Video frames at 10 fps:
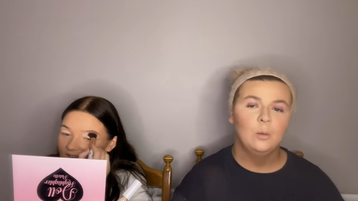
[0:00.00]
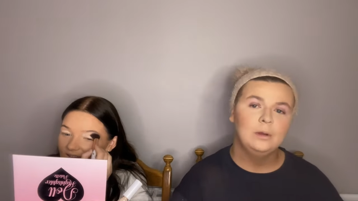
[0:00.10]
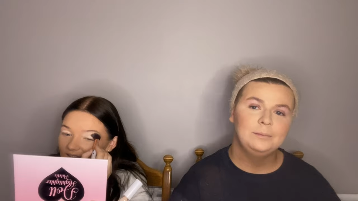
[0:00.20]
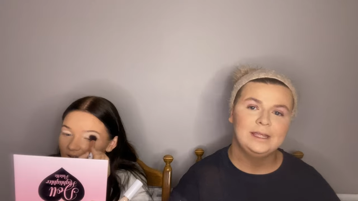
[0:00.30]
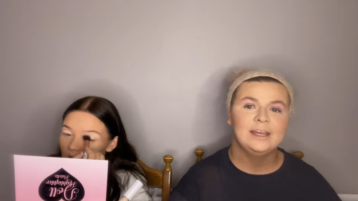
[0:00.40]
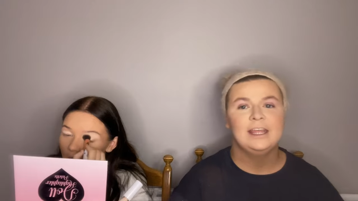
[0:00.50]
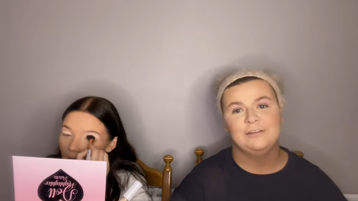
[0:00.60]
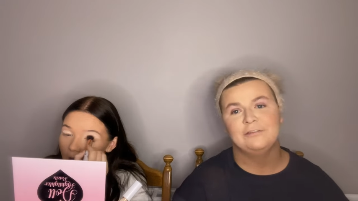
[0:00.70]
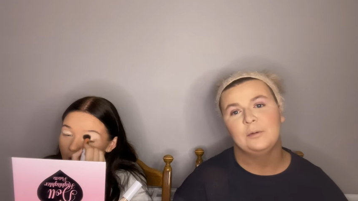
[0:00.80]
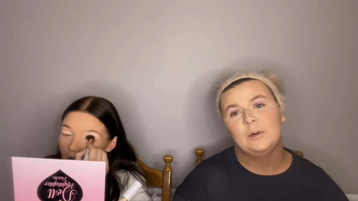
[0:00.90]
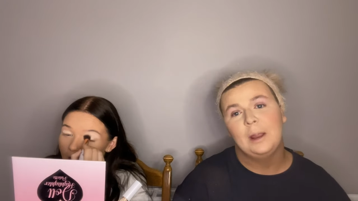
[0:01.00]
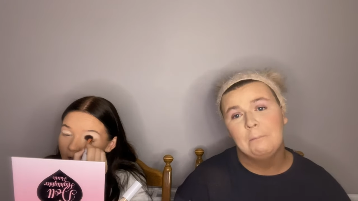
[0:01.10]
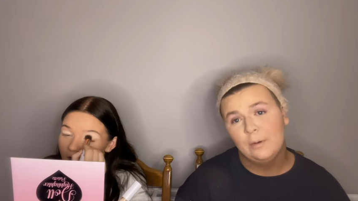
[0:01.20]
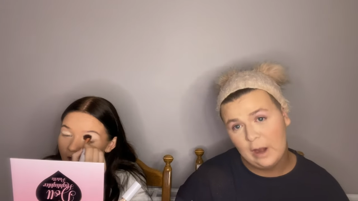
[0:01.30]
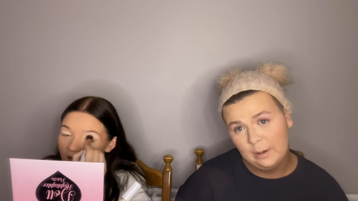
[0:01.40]
Speaker 1: when me and Aoife were in
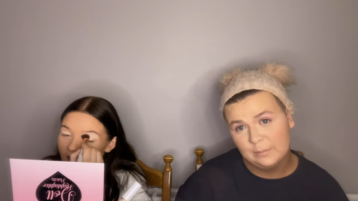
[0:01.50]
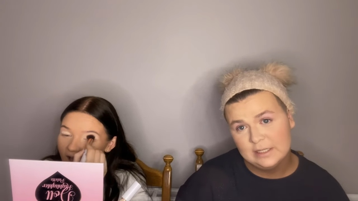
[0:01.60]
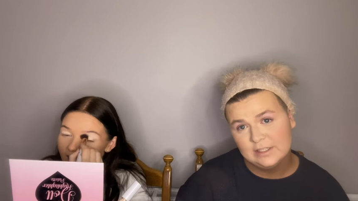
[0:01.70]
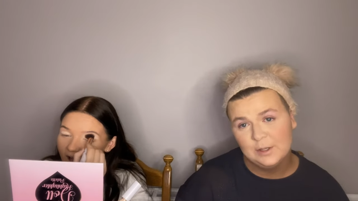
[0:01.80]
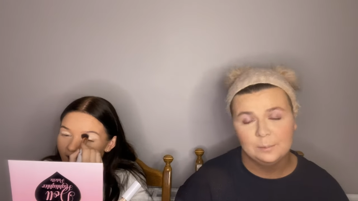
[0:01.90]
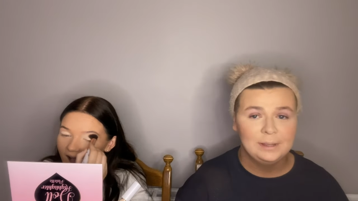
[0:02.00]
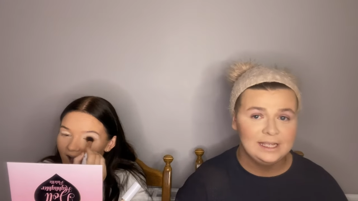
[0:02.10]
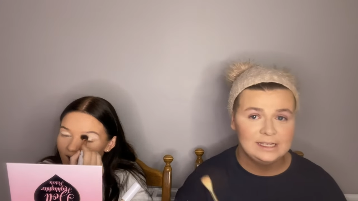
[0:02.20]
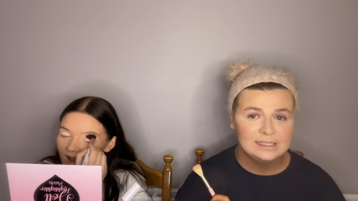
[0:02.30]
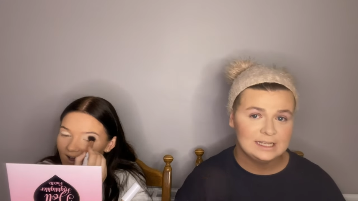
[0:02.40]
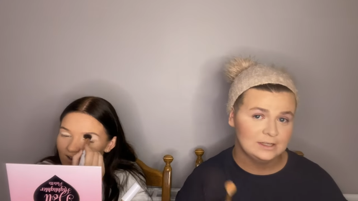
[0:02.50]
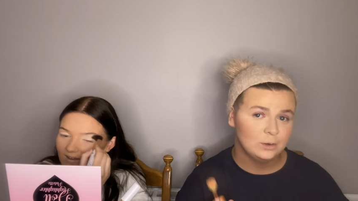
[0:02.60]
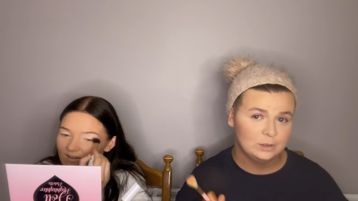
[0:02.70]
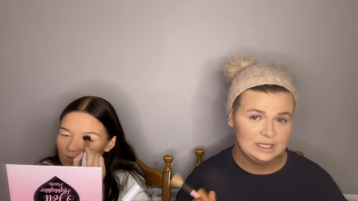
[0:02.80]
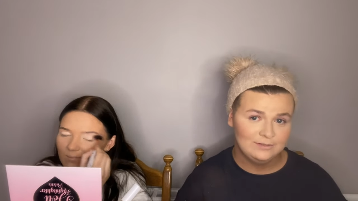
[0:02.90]
primary school, P6
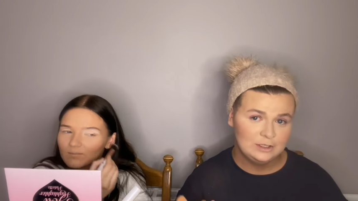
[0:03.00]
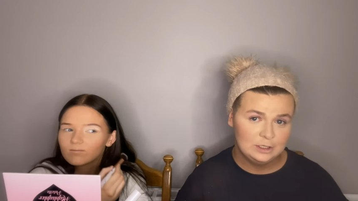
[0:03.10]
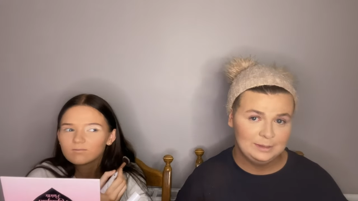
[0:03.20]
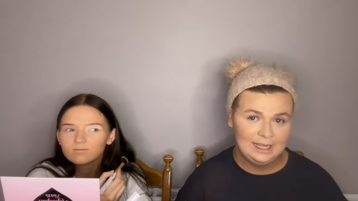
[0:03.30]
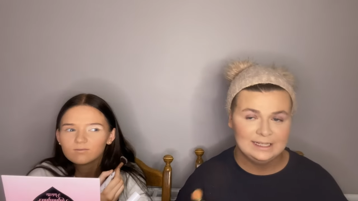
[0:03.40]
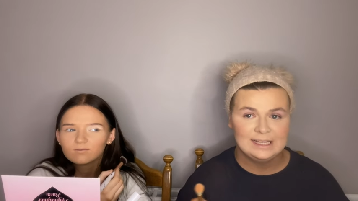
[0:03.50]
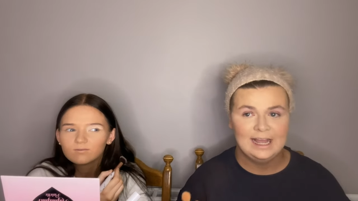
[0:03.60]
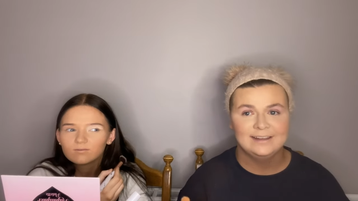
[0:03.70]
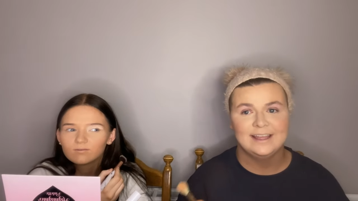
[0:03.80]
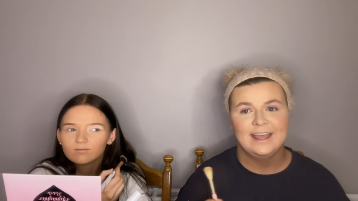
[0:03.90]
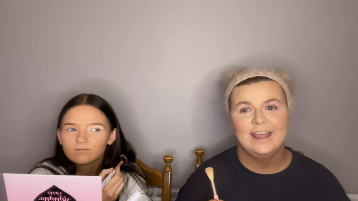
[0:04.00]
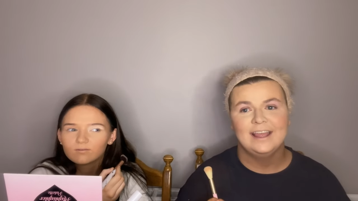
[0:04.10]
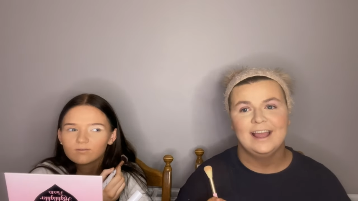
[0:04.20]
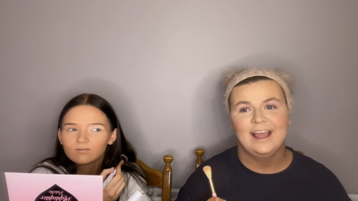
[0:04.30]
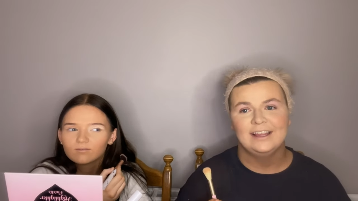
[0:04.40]
or 7 to be exact,
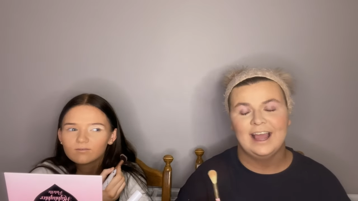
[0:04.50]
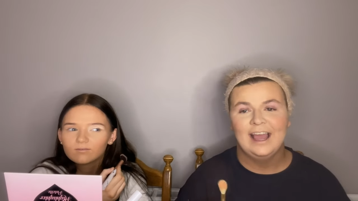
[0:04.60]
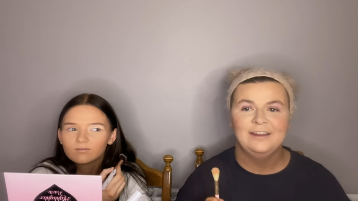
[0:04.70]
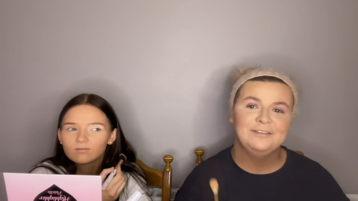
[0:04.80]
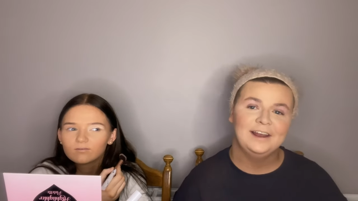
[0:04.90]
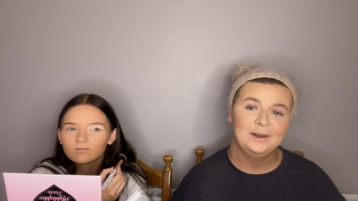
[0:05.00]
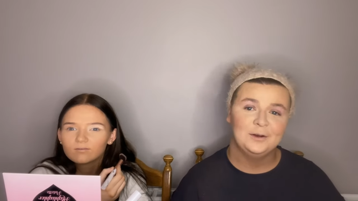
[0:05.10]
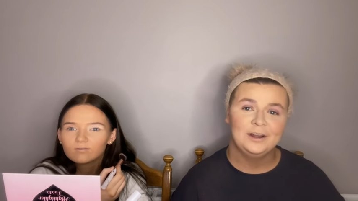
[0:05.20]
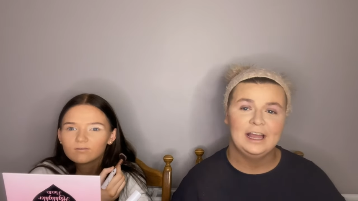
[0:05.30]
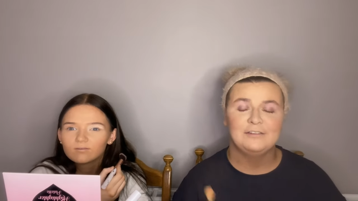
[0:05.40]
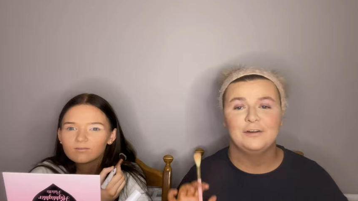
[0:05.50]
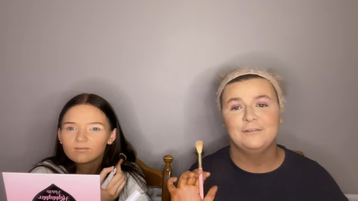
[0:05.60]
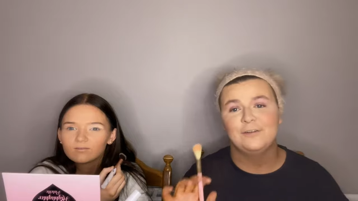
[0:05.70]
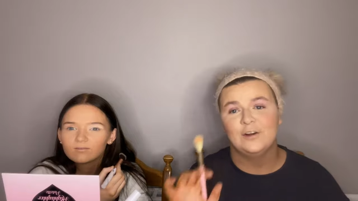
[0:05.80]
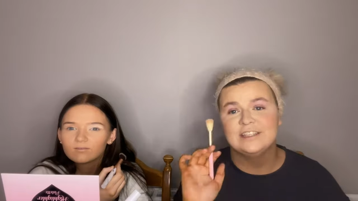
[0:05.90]
I invited her to have her
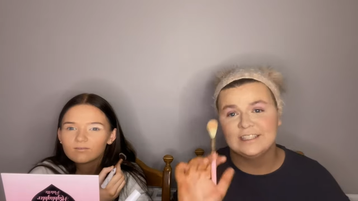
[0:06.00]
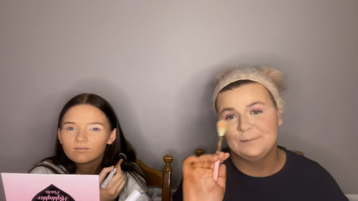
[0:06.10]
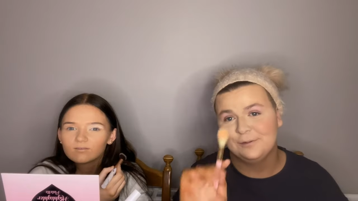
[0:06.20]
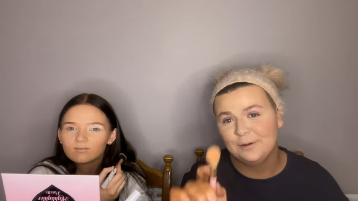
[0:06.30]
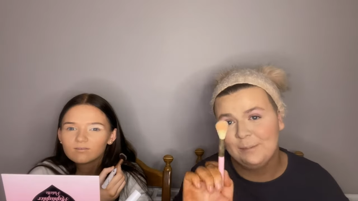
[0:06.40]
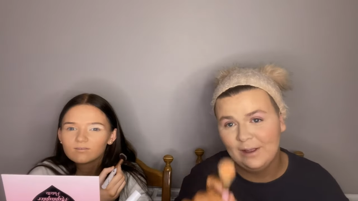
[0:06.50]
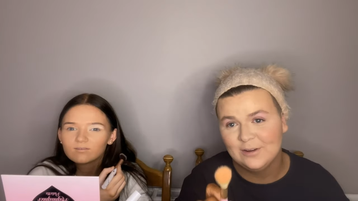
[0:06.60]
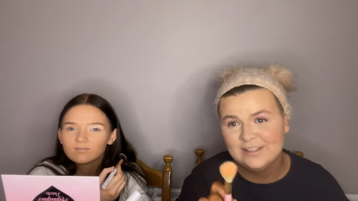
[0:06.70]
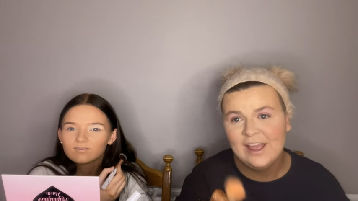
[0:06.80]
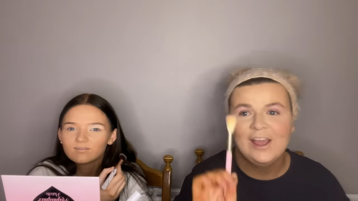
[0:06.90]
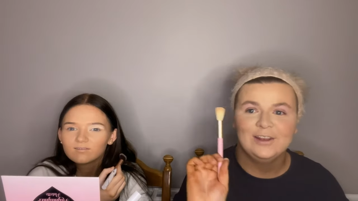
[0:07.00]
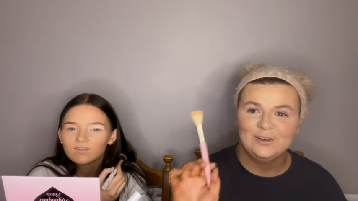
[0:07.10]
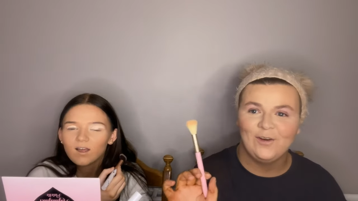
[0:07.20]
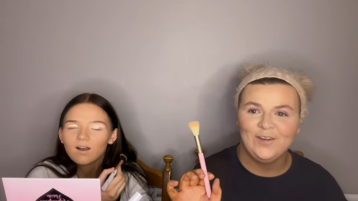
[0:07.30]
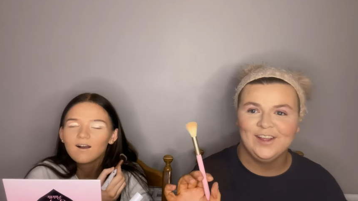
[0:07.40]
first sleepover in my house.
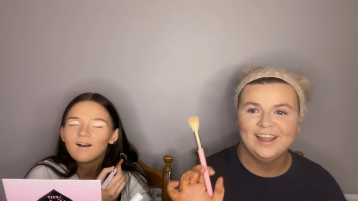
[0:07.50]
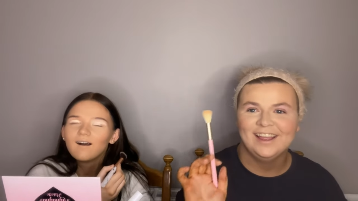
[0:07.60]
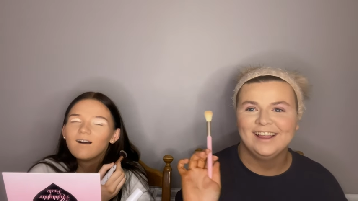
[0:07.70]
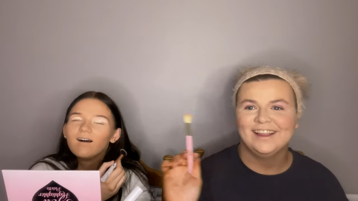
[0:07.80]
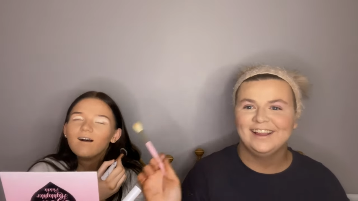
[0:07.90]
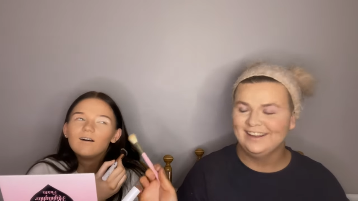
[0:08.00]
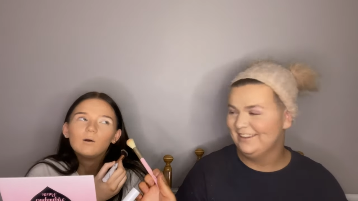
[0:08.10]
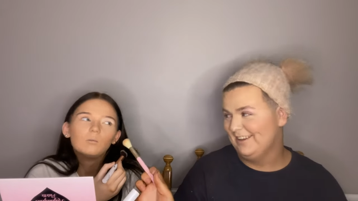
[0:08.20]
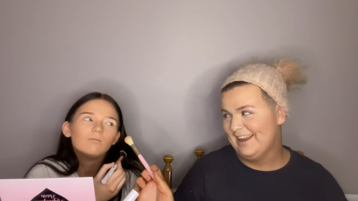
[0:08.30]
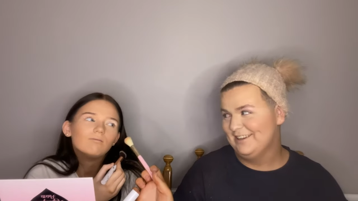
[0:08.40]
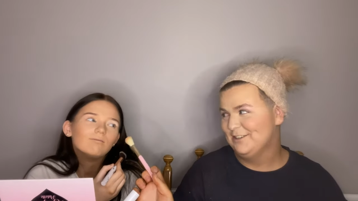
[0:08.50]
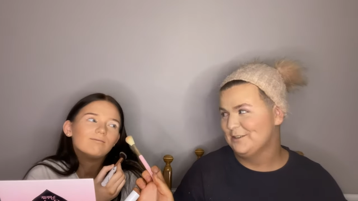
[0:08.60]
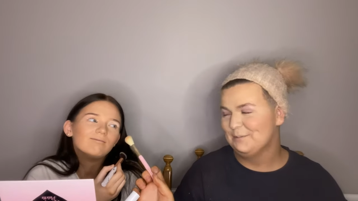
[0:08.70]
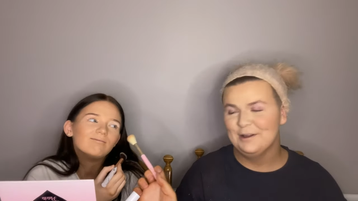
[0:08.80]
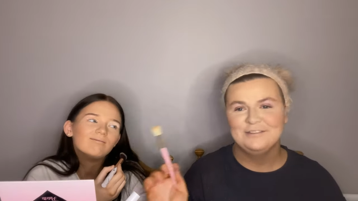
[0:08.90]
Now, yeah, shut
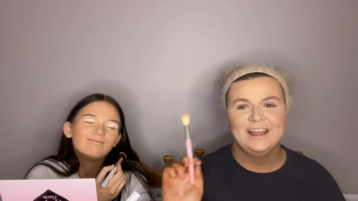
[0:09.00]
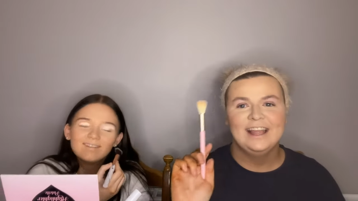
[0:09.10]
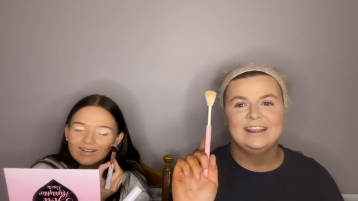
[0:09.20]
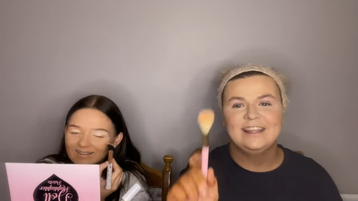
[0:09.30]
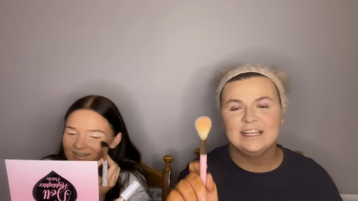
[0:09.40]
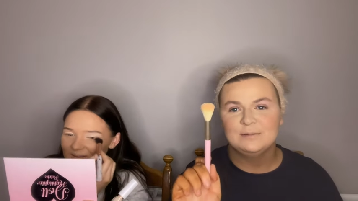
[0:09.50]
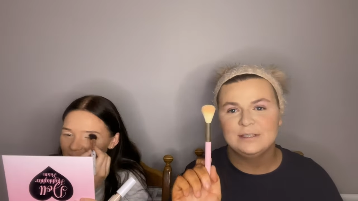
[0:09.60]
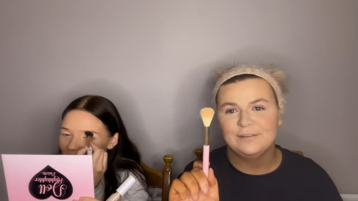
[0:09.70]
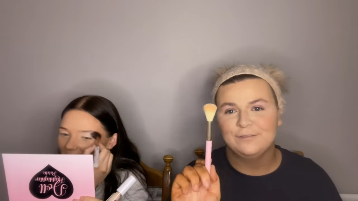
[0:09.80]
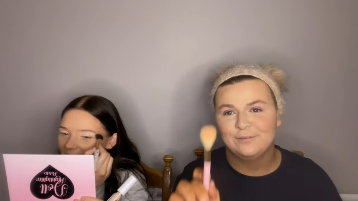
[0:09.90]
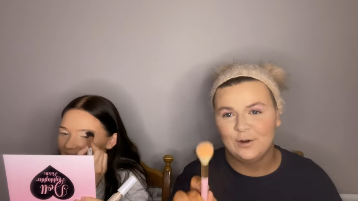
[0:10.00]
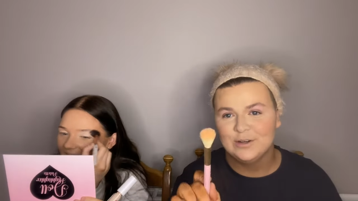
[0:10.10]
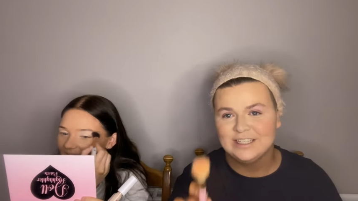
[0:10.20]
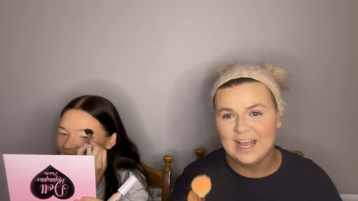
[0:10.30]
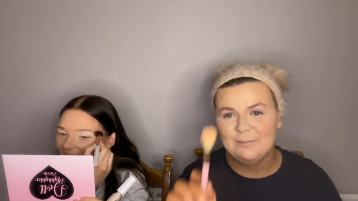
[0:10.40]
your mouth this was the
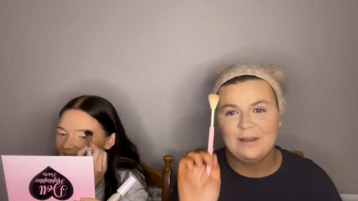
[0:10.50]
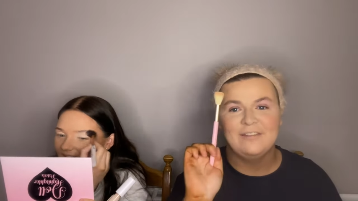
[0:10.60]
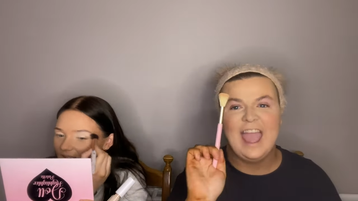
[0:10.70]
first time I've